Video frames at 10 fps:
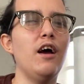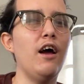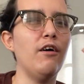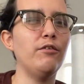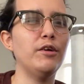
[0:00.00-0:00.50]

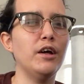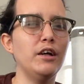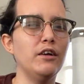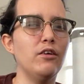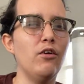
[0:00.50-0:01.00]
after I
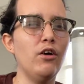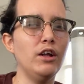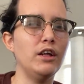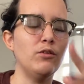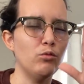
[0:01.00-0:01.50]

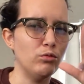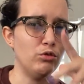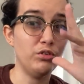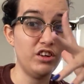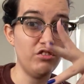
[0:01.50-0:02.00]
unhaul it?
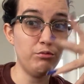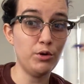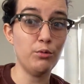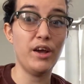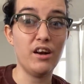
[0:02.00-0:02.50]
which will give me
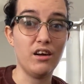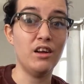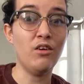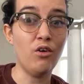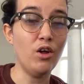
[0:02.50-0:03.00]
a way to
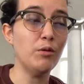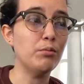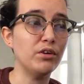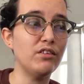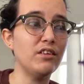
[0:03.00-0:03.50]
unhaul
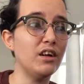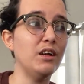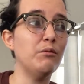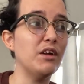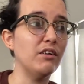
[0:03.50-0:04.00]
books that I
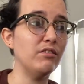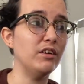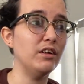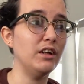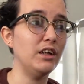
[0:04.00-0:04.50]
am
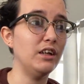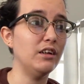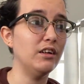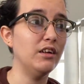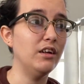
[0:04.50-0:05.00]
definitely,
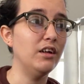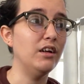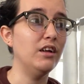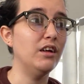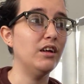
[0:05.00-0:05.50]

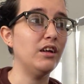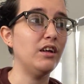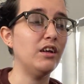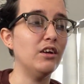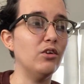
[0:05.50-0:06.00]

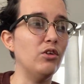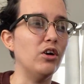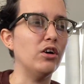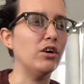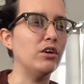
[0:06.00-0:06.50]
you know,
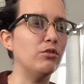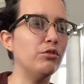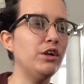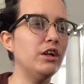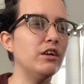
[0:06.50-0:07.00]
not going to
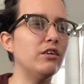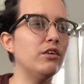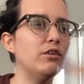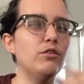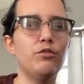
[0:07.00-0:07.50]
read.
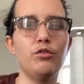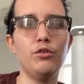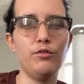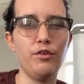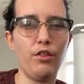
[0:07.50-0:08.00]

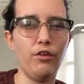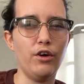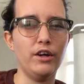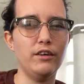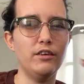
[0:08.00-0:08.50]
Food for
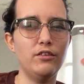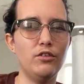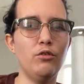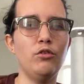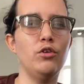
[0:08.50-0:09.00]
thought.
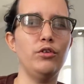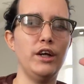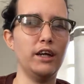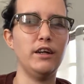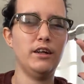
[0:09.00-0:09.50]
Don't know
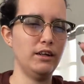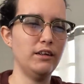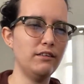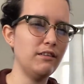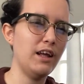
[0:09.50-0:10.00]
yet.
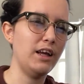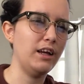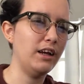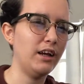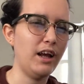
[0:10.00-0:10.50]
It's
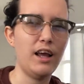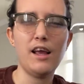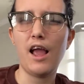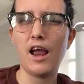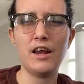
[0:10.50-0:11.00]
like
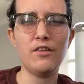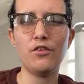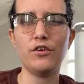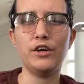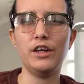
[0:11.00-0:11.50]

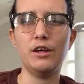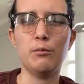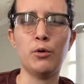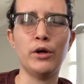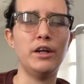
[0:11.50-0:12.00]
8.30 in the
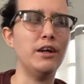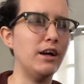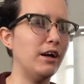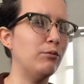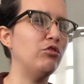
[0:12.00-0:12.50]
morning.
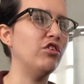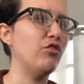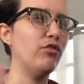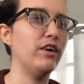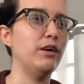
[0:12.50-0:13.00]
I'm
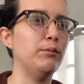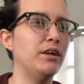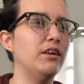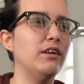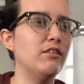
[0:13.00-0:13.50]
just
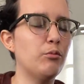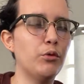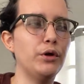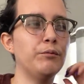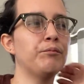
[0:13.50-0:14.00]
vibing at this
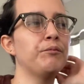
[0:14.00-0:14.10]
point.